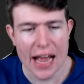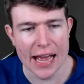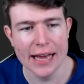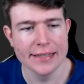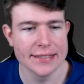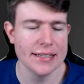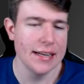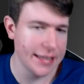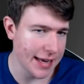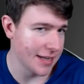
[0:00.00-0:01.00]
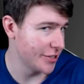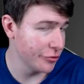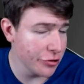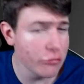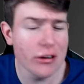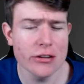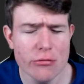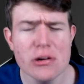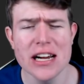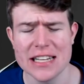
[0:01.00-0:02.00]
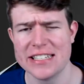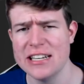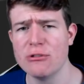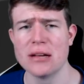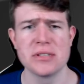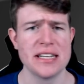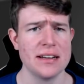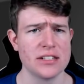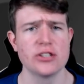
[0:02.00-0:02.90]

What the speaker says: And yeah, so you will guys see what I'm saying.